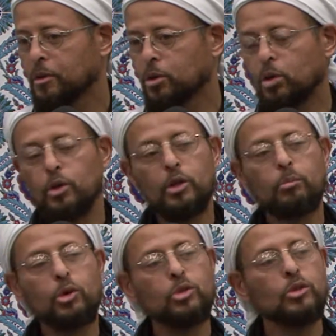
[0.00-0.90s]
Clearly
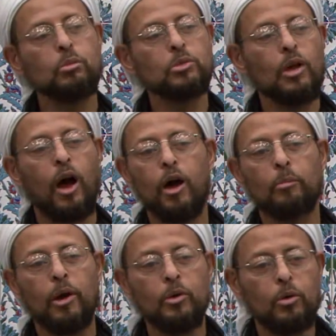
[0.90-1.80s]
Muslims are a
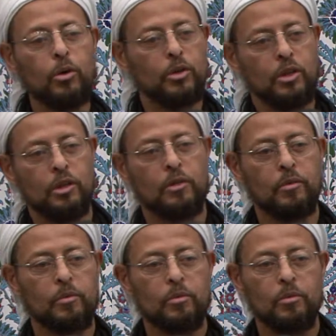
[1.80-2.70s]
minority.
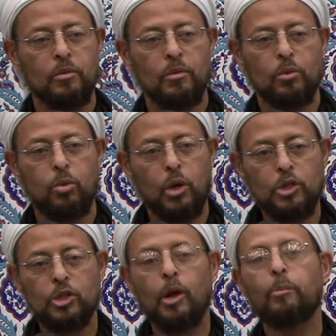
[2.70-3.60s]

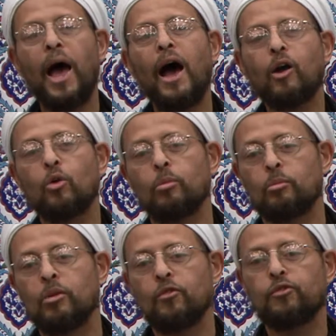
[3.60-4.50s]
Huwajtabakum,
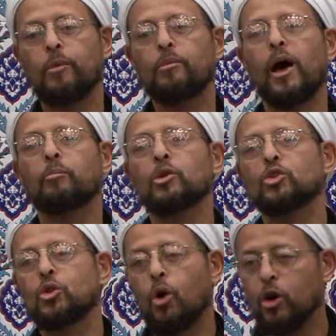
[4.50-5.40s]
from that
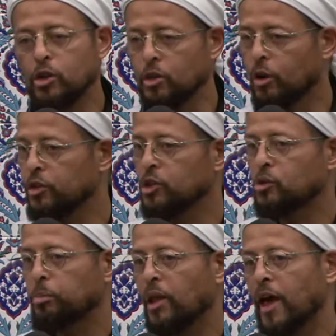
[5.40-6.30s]
majority on this
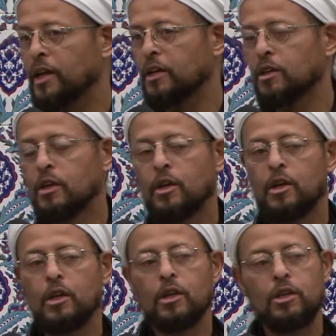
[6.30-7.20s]
planet,
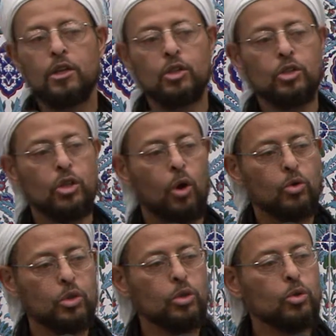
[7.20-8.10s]
He has
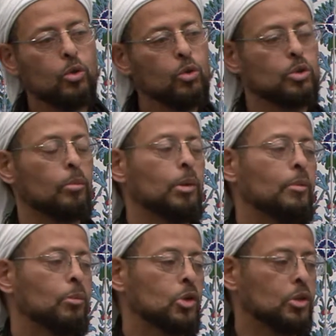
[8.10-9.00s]
chosen you to be
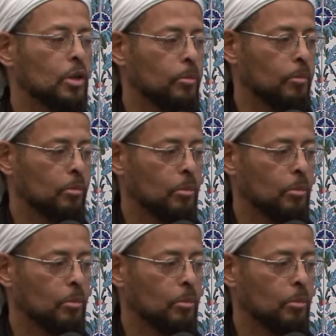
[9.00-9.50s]
Muslim.